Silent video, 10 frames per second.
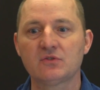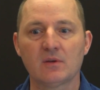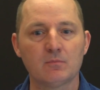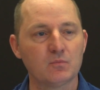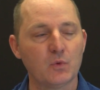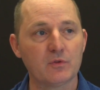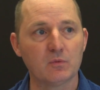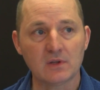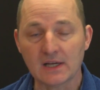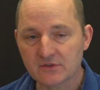some with
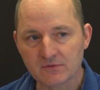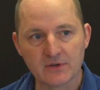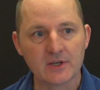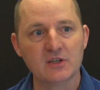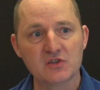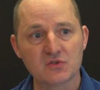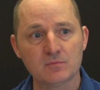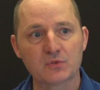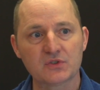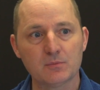lots of variation
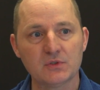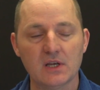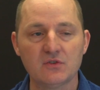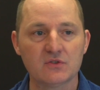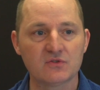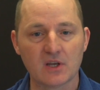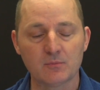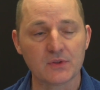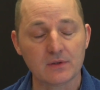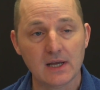in precipitation, some
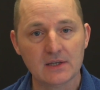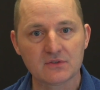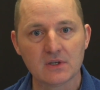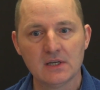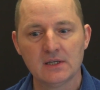with less,